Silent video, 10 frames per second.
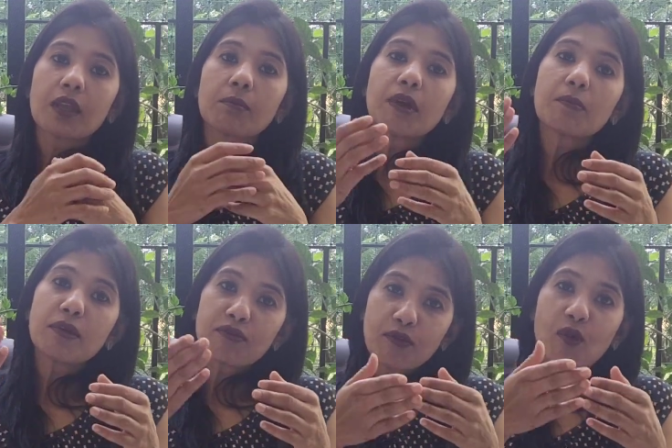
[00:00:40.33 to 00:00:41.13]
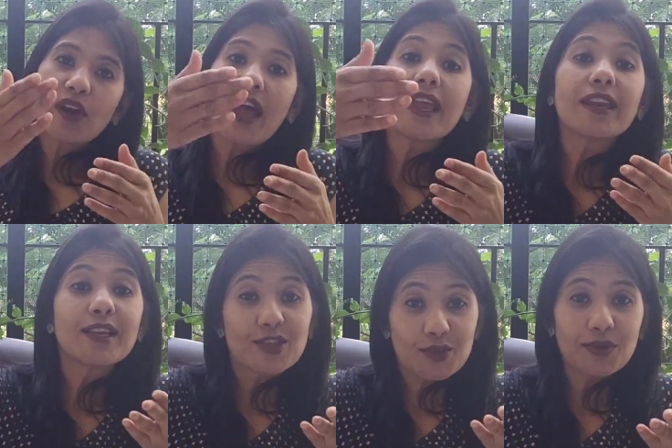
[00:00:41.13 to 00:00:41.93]
But before I
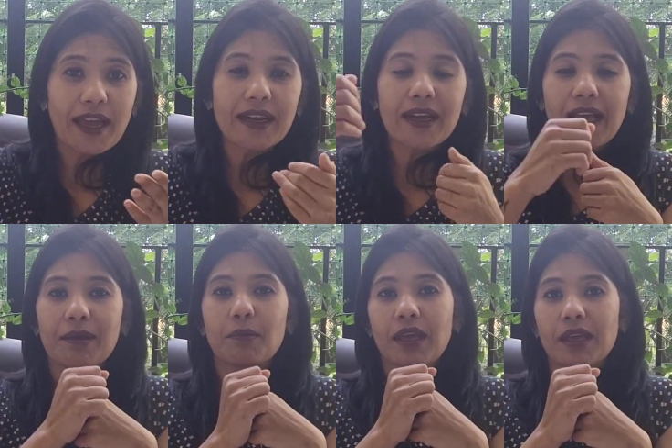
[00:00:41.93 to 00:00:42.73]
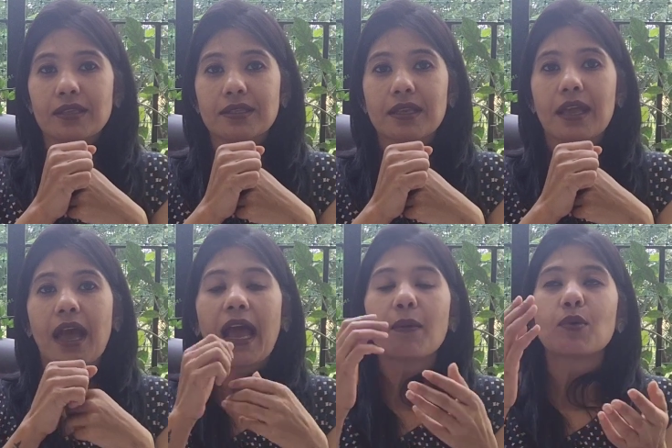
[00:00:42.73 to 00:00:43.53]
reach to that climax,
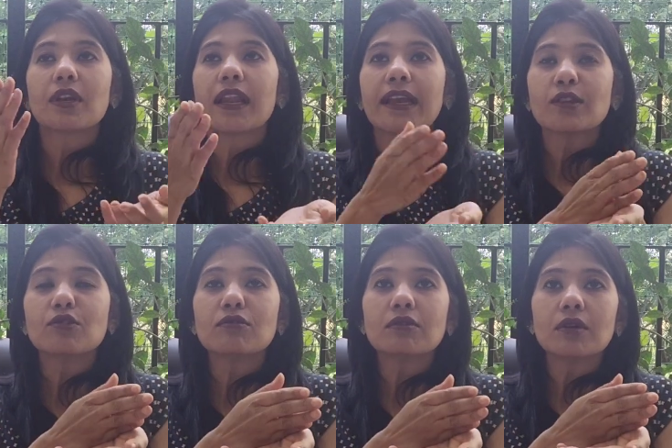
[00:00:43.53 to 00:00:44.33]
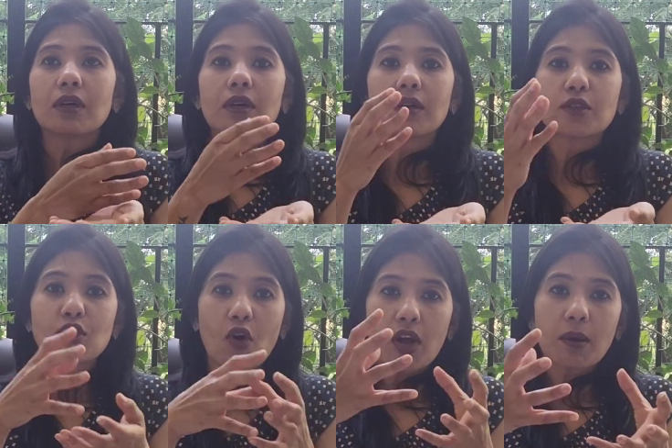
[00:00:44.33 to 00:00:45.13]
I would like to
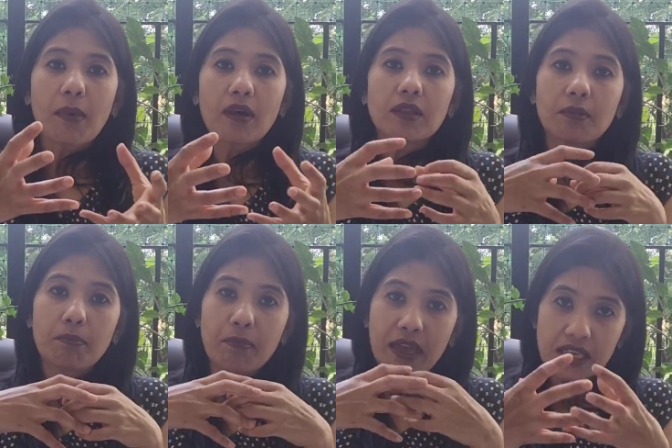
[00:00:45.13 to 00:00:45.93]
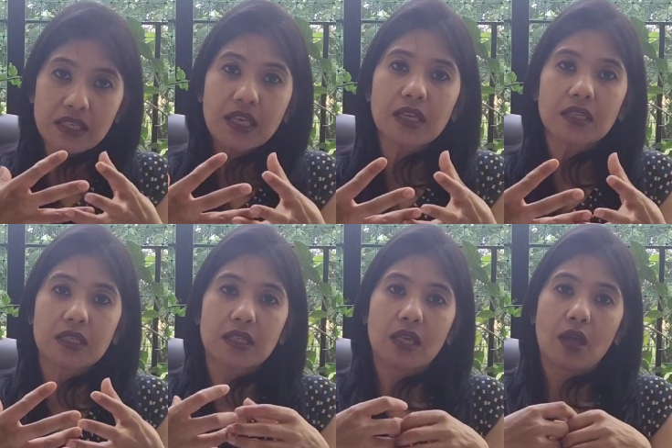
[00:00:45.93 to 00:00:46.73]
talk about the
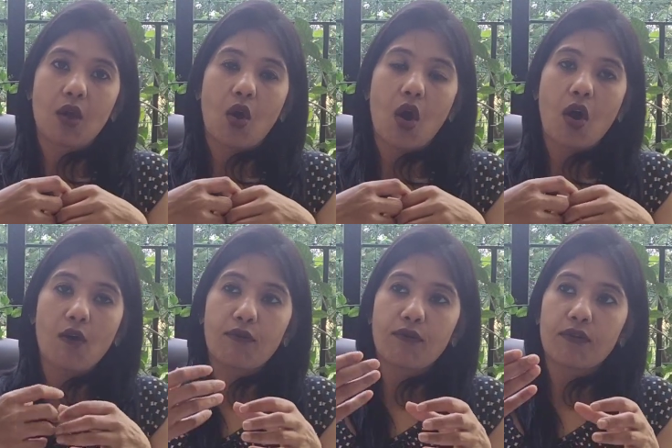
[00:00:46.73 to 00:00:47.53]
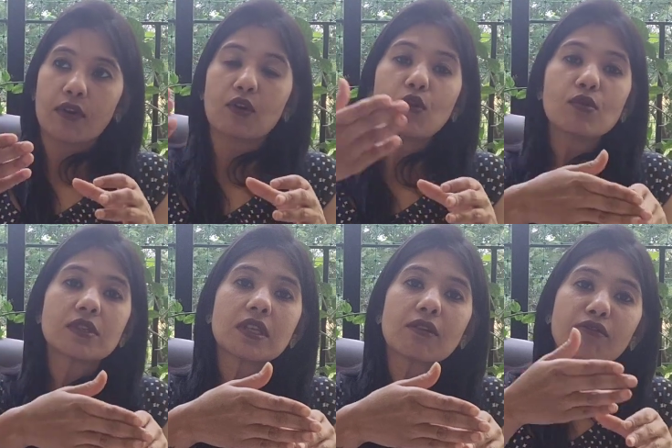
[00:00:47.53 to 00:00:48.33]
basics of
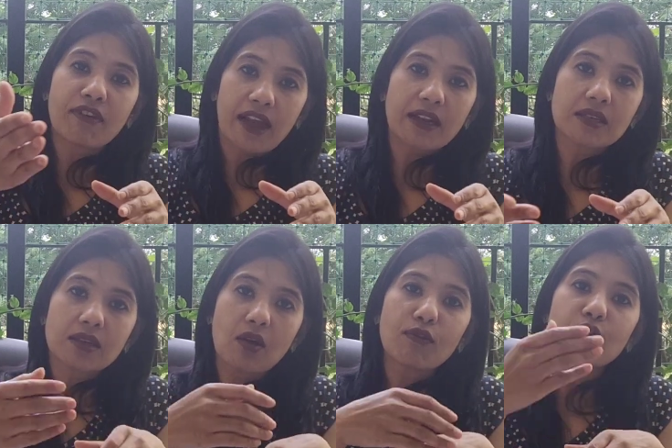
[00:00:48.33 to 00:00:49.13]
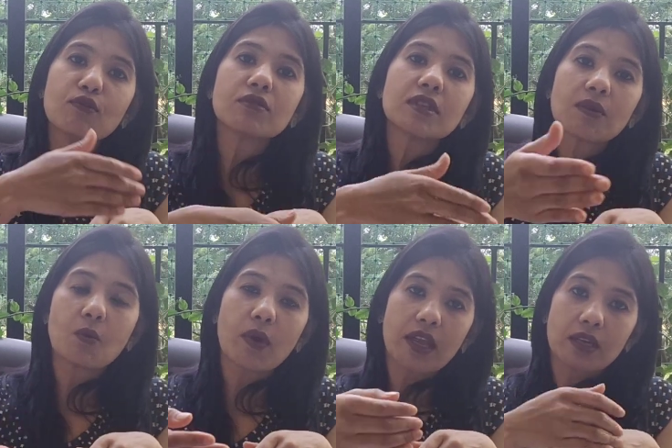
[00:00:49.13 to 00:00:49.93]
losing fat, of
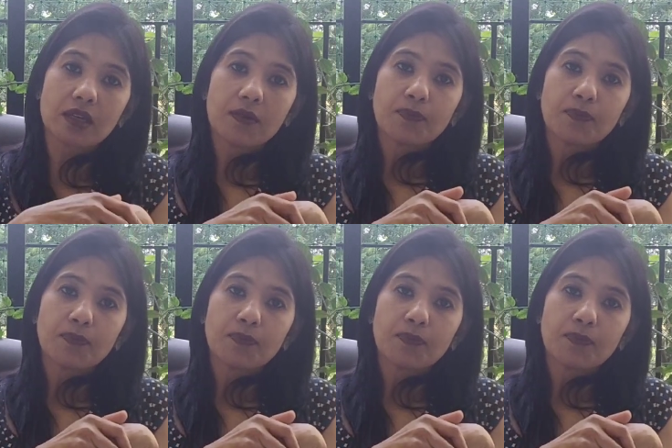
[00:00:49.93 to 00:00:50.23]
losing weight.